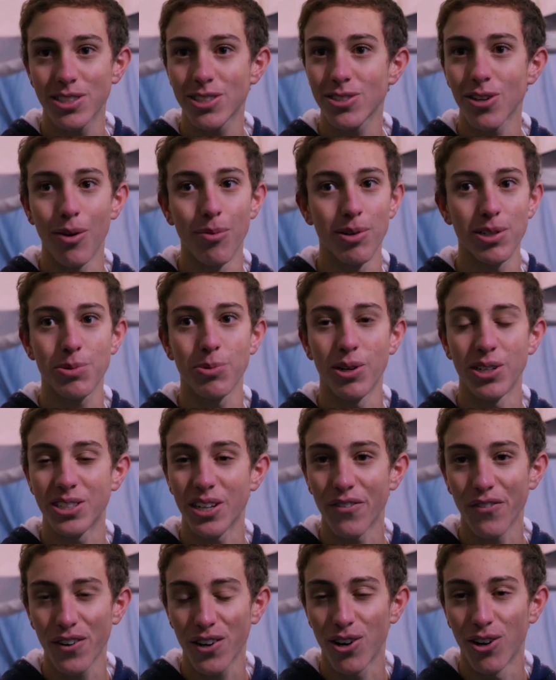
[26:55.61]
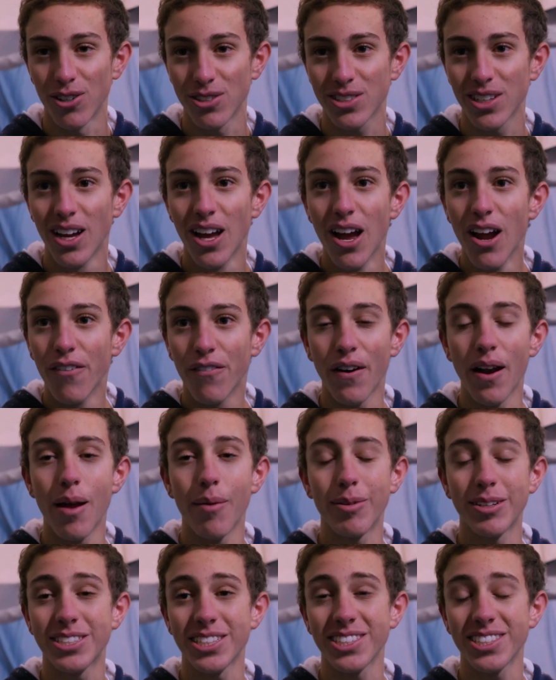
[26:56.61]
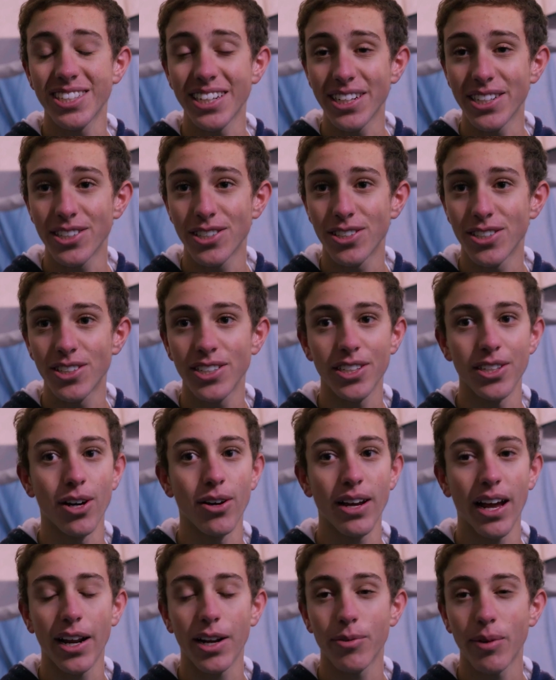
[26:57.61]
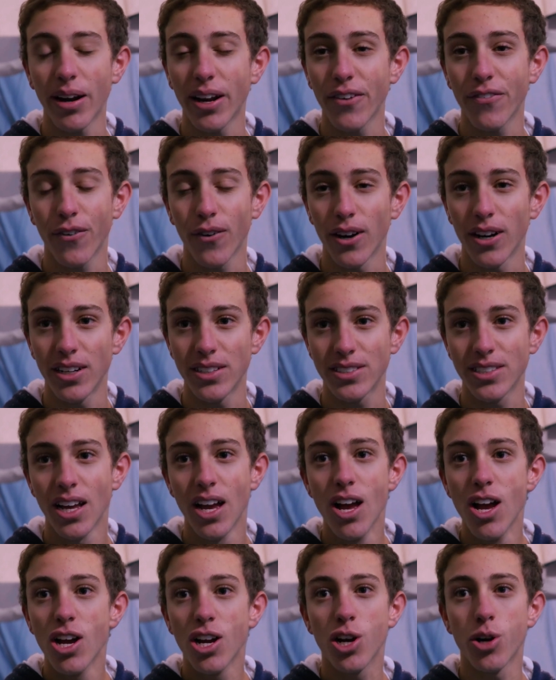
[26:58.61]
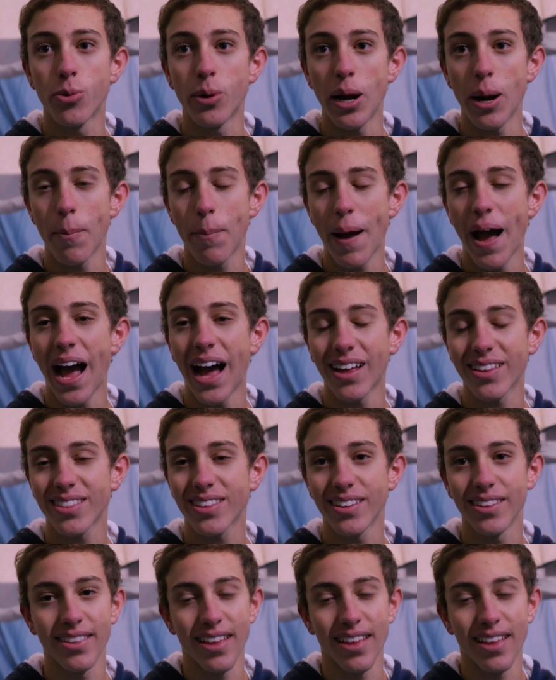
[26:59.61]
so much more difficult for him as a senior, you know, getting ready for his career path.